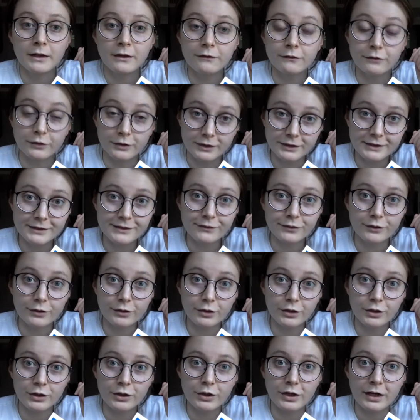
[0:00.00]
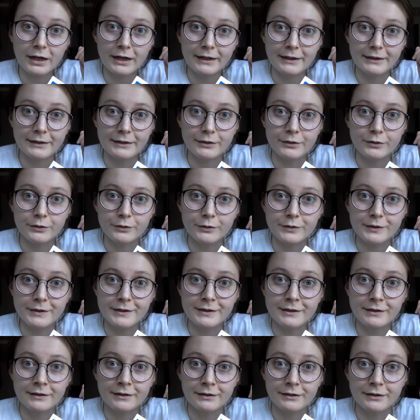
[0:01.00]
For this photo, I used
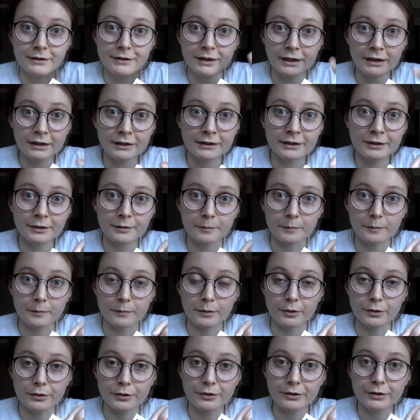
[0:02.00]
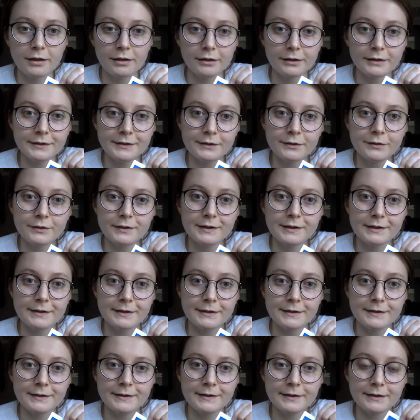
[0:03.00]
the darken mode. This
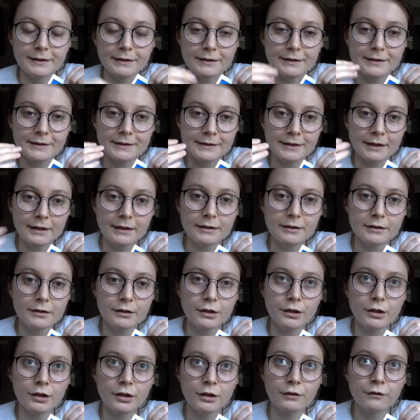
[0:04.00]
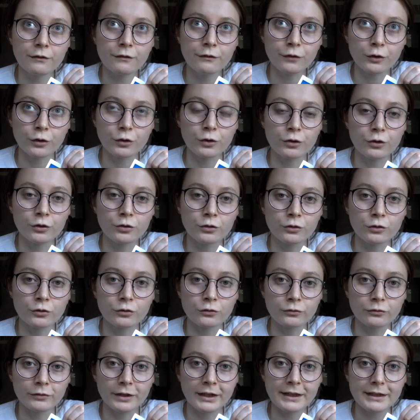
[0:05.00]
uses the standard focal
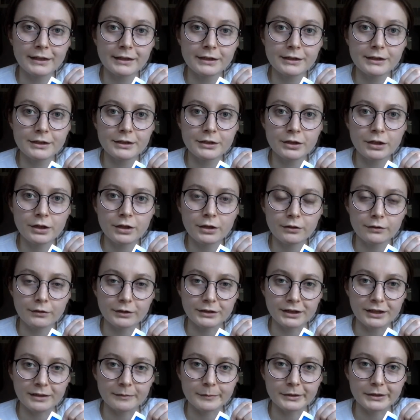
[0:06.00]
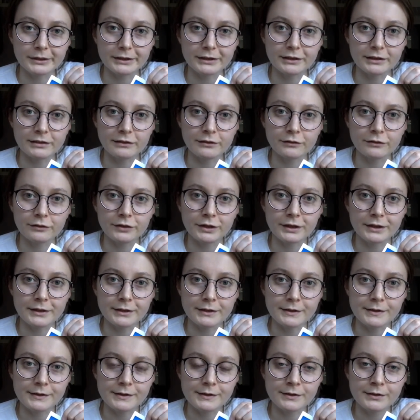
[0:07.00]
range, which I believe
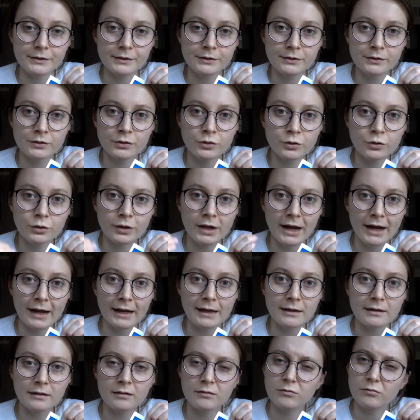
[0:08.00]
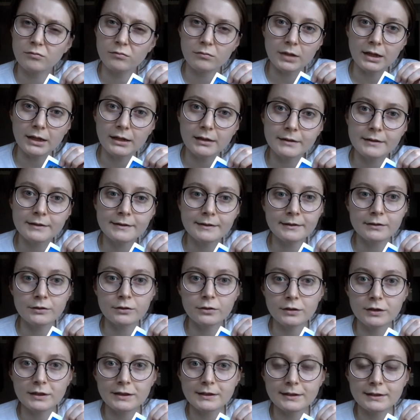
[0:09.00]
is 2 to 8 meters,
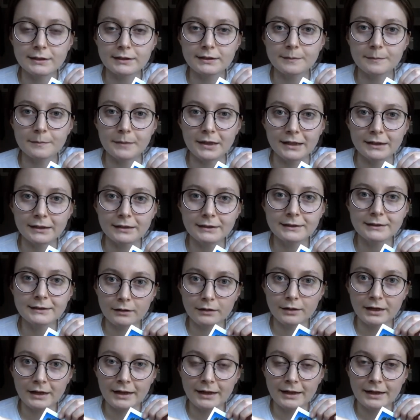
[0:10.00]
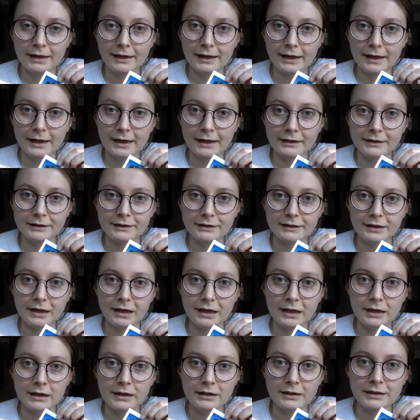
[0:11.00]
2 to 6 meters, and it
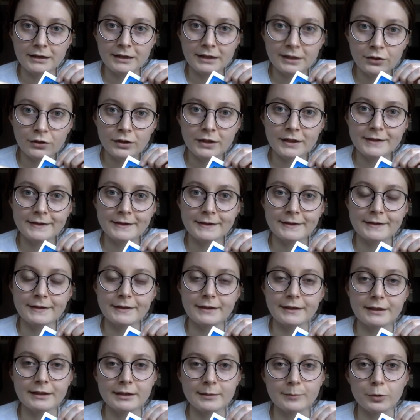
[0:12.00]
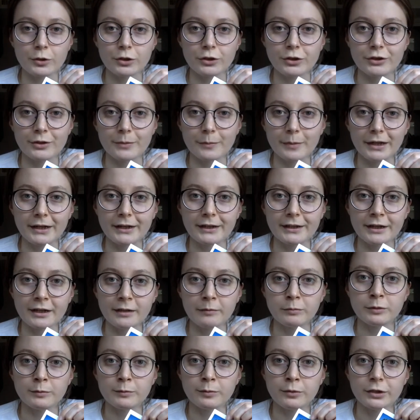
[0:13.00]
decreases the exposure by a
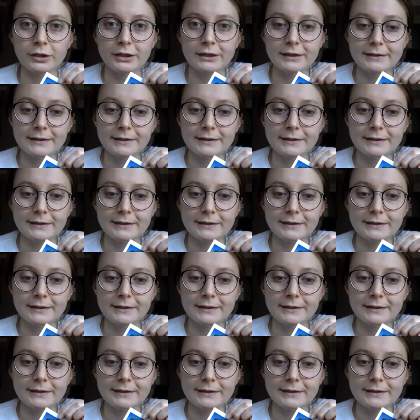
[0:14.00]
couple points.